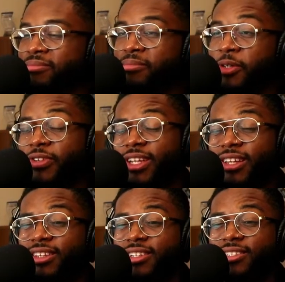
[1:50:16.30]
movie that I
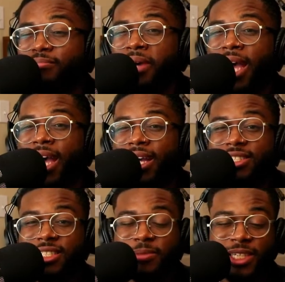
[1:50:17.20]
think is bad
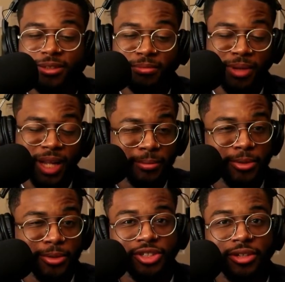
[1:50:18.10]
just because a black
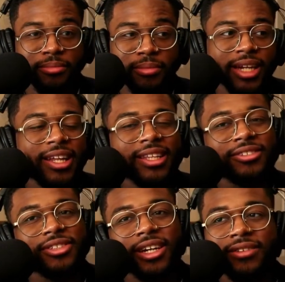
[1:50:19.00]
person made it. Like
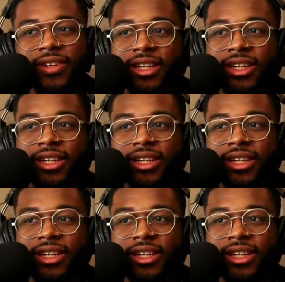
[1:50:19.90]
there's kind of like a